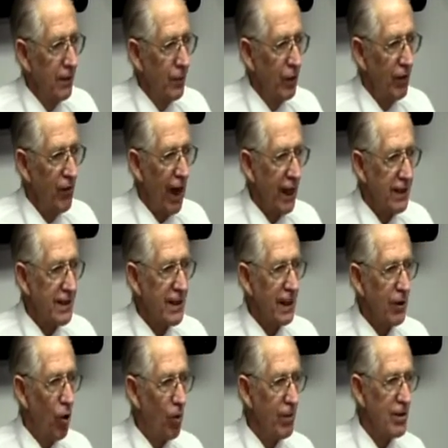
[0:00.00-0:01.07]
We've had
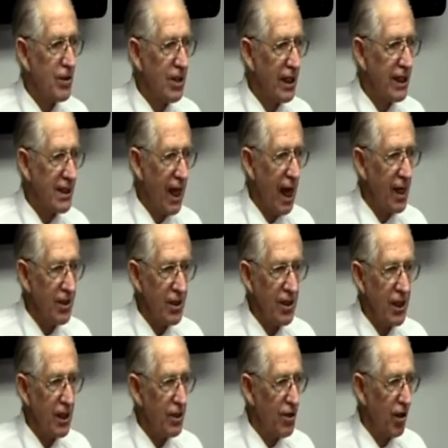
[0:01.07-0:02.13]
almost 6,000
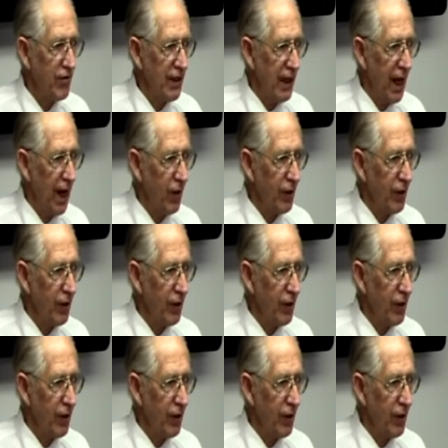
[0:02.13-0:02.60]
years of it now.